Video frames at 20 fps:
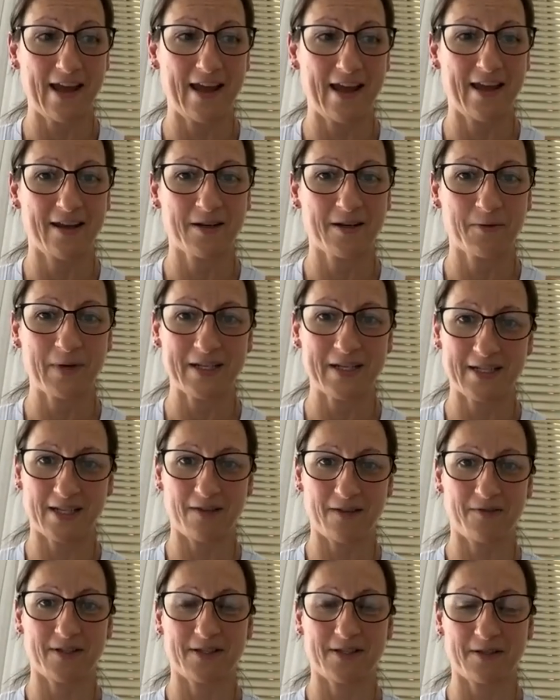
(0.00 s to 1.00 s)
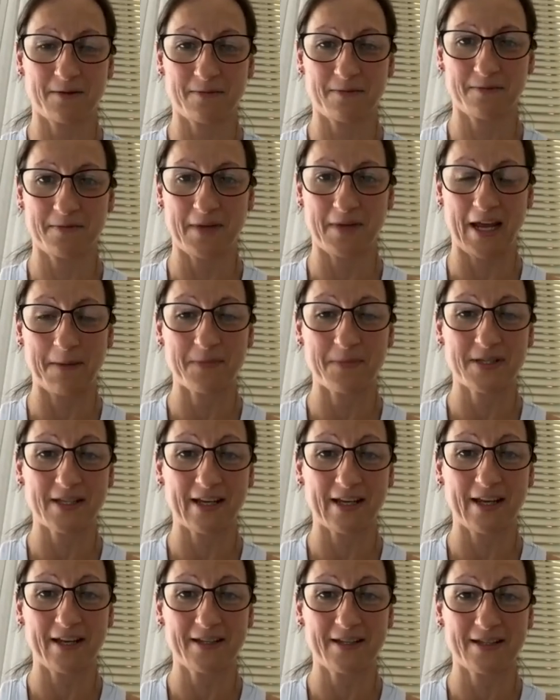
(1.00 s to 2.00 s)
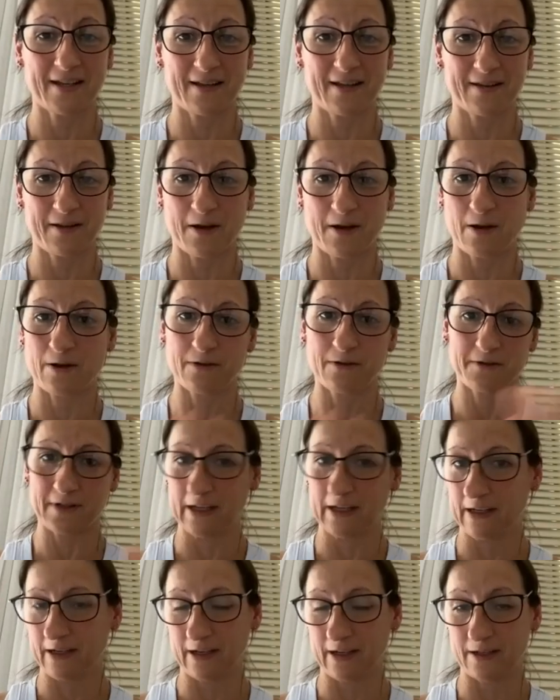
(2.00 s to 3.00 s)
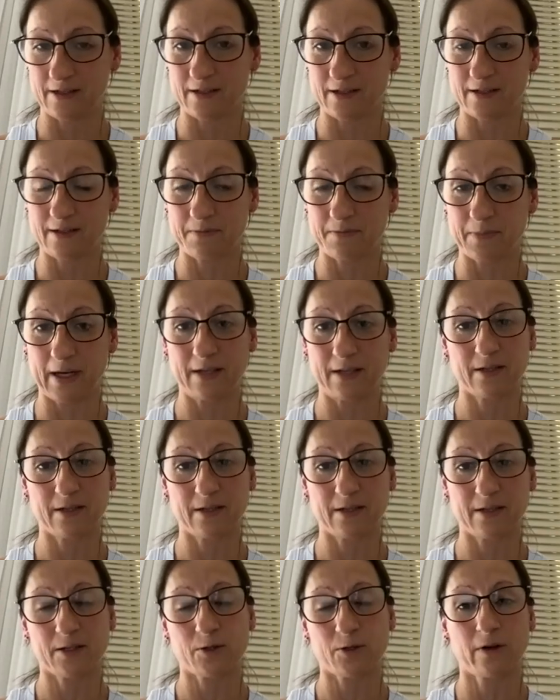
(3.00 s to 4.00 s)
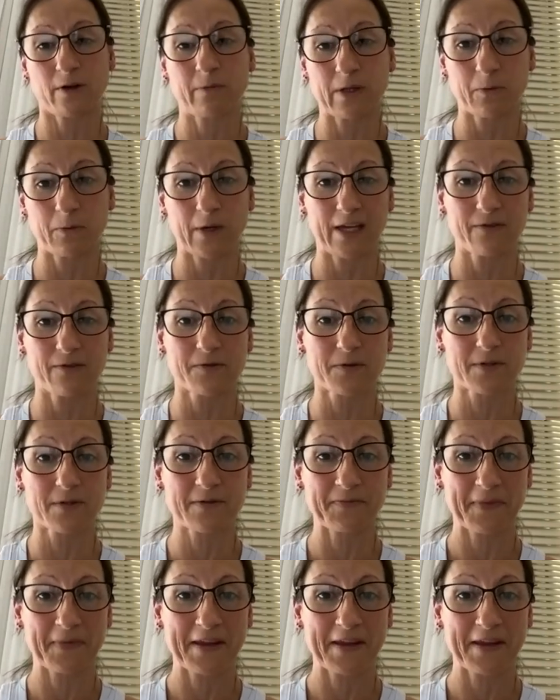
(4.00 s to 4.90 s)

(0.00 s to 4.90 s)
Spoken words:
And I went to give her some hemp seeds, and the whole thing had just been destroyed with weevils.